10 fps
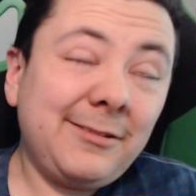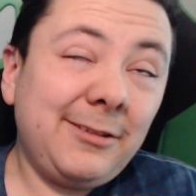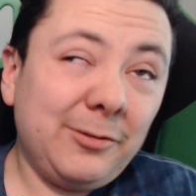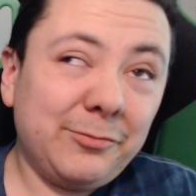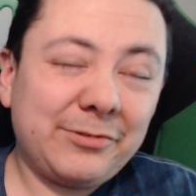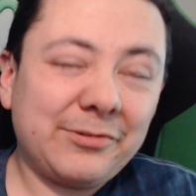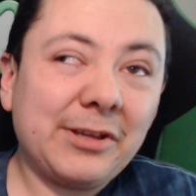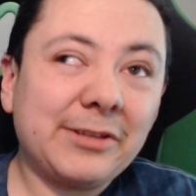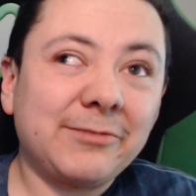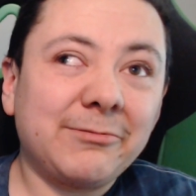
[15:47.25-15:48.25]
you would
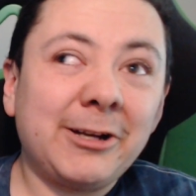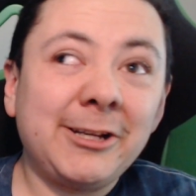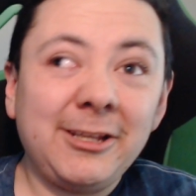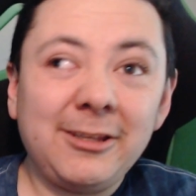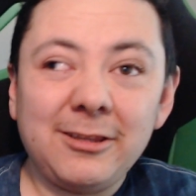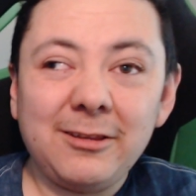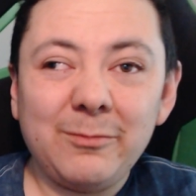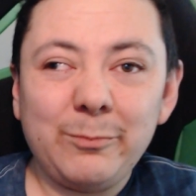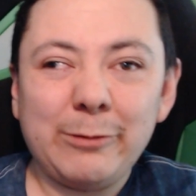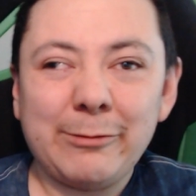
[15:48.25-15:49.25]
rather wanting
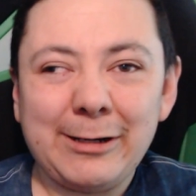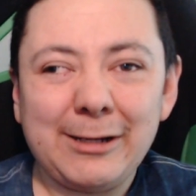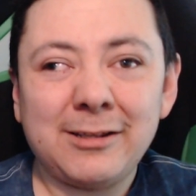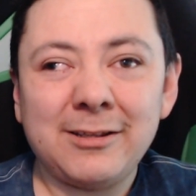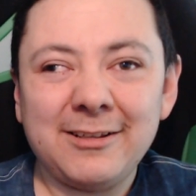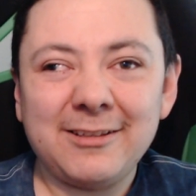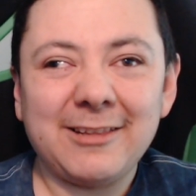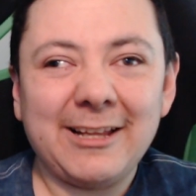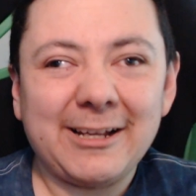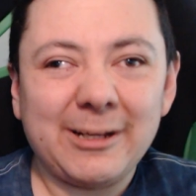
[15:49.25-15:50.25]
to
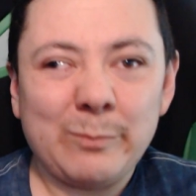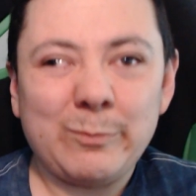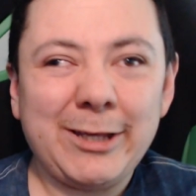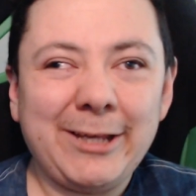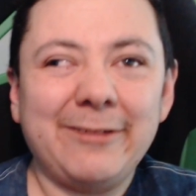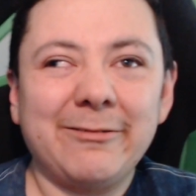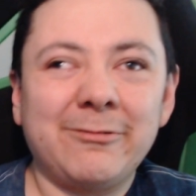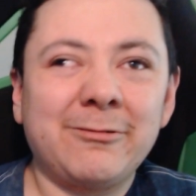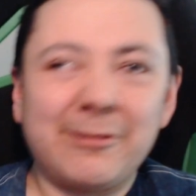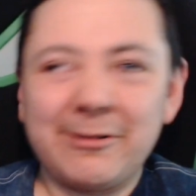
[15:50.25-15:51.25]
like compete
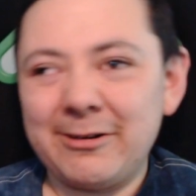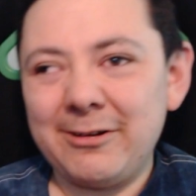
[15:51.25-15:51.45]
or